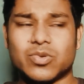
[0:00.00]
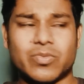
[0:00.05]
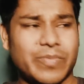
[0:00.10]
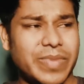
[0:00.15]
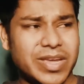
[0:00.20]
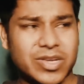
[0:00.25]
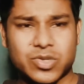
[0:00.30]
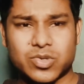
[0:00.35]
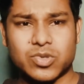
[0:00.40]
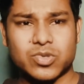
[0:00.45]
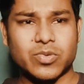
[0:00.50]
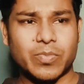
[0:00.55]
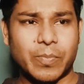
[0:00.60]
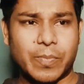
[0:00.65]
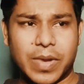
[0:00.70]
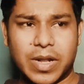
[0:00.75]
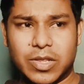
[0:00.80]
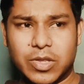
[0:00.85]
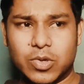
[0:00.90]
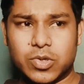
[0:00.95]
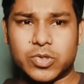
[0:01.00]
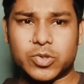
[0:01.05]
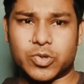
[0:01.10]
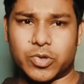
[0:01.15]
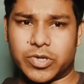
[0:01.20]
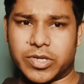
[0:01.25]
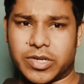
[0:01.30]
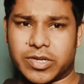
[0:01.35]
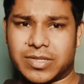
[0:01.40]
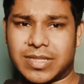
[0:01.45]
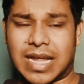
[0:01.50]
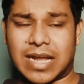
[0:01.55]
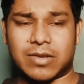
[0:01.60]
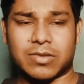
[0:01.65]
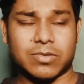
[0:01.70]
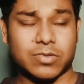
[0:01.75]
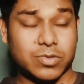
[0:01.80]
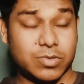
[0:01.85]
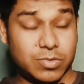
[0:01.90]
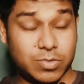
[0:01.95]
So make sure to build those
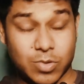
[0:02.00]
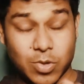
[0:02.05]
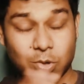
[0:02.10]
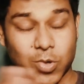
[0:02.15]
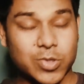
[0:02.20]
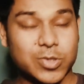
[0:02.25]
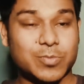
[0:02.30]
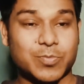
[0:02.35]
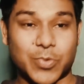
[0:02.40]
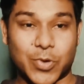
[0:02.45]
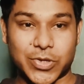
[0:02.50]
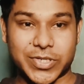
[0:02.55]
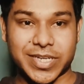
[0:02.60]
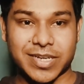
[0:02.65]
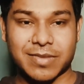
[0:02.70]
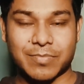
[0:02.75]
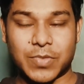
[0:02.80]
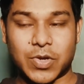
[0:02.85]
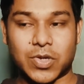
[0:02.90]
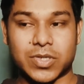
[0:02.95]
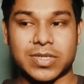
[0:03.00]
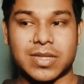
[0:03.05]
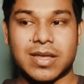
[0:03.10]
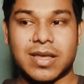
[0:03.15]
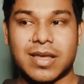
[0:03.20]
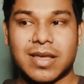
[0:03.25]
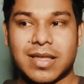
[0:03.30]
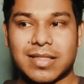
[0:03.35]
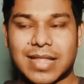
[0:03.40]
projects, because